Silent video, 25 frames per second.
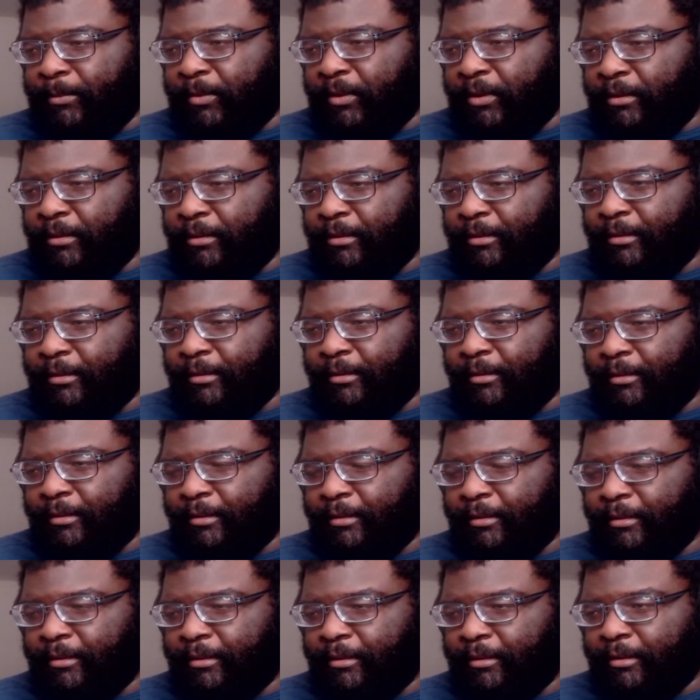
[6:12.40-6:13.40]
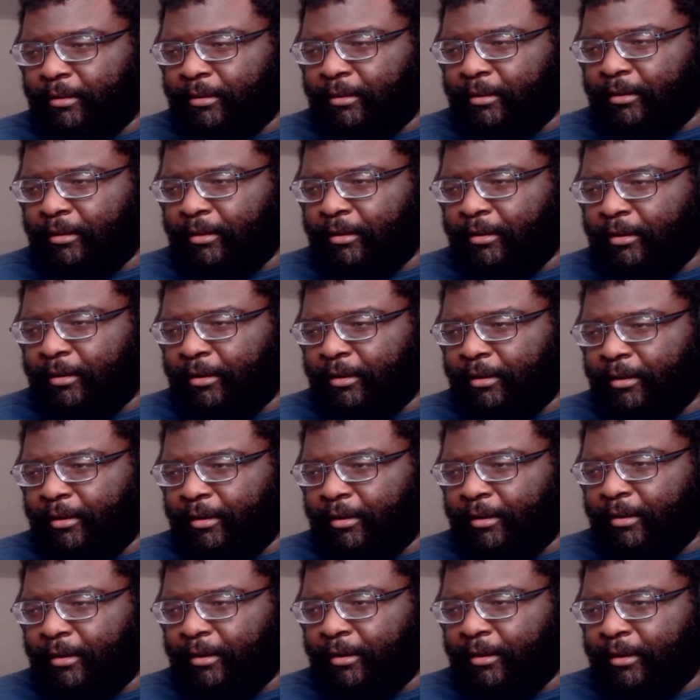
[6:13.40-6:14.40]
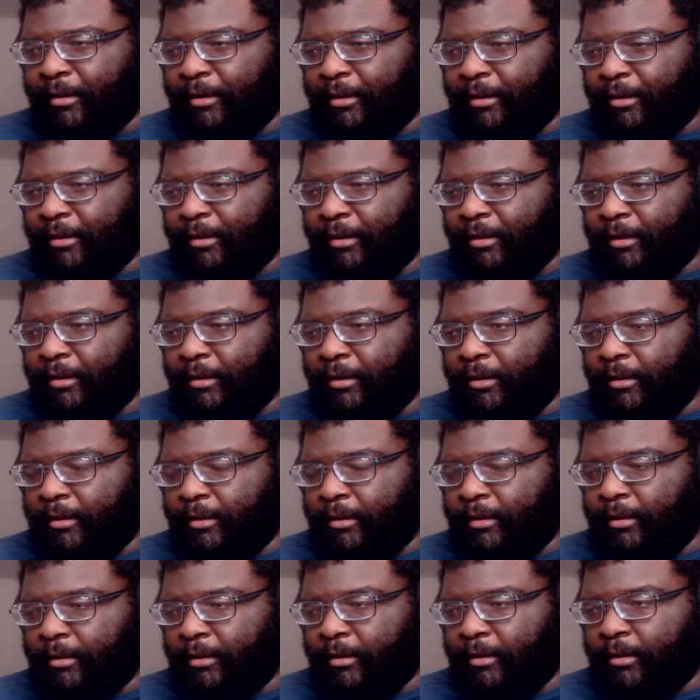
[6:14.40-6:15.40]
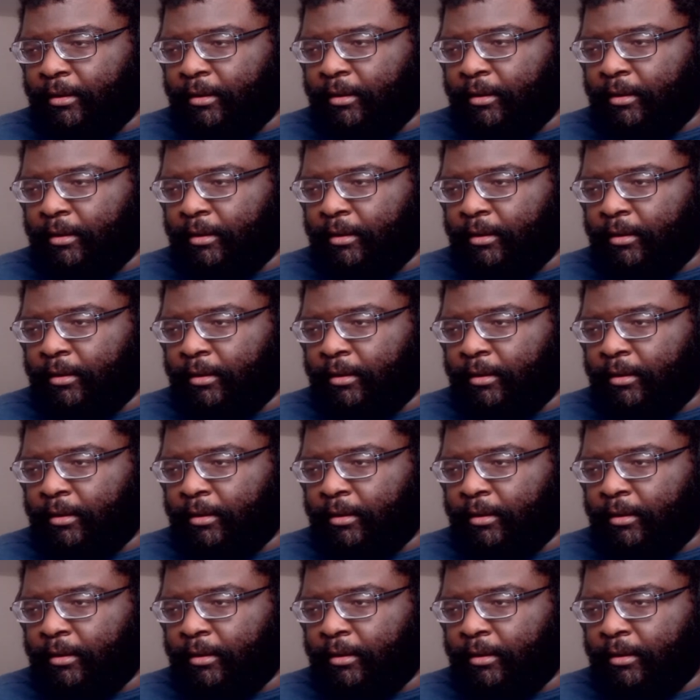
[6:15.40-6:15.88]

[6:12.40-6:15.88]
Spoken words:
No one is speaking in this clip.